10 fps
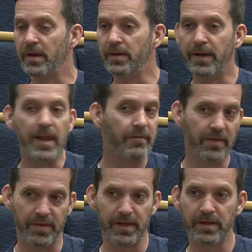
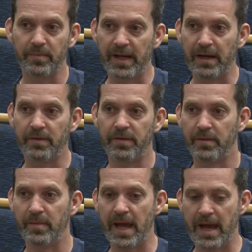never think about
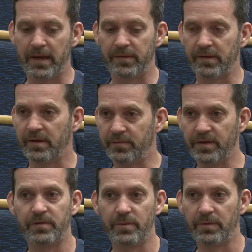them as a
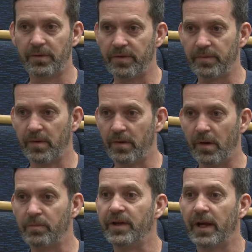visual
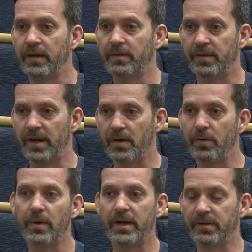object. They
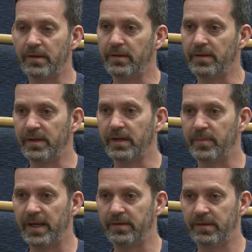always only think
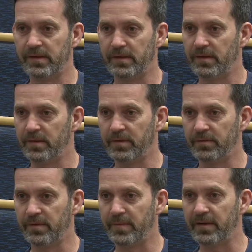about it in terms
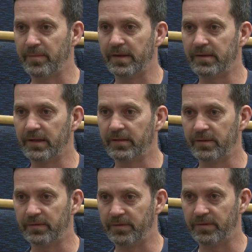of the mathematics
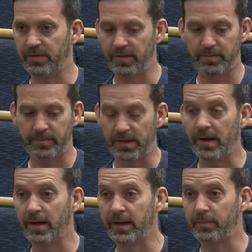of the
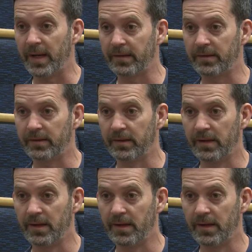tiling pattern.